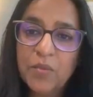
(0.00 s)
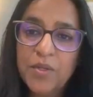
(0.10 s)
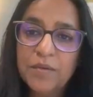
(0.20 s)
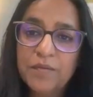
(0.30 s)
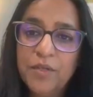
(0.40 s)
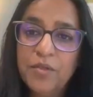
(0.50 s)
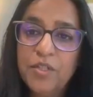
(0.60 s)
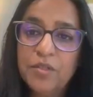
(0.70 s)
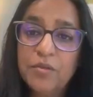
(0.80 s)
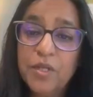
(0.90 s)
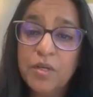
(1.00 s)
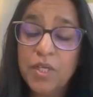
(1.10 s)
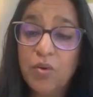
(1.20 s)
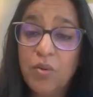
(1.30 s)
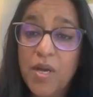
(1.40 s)
with a view to don't
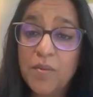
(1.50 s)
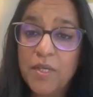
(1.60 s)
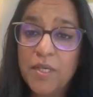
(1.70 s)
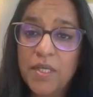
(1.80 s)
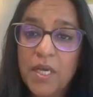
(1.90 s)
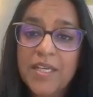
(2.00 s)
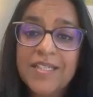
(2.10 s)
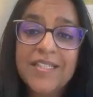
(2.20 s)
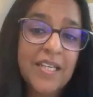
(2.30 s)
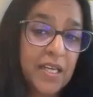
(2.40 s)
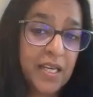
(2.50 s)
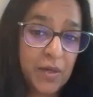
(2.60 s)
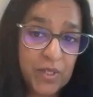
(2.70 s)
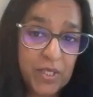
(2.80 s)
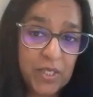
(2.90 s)
go away with it, sit
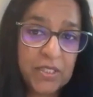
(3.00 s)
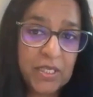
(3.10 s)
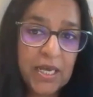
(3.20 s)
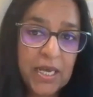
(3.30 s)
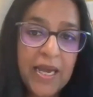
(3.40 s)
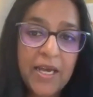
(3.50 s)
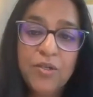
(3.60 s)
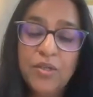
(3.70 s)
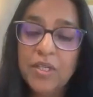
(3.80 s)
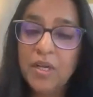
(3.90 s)
here with it, and you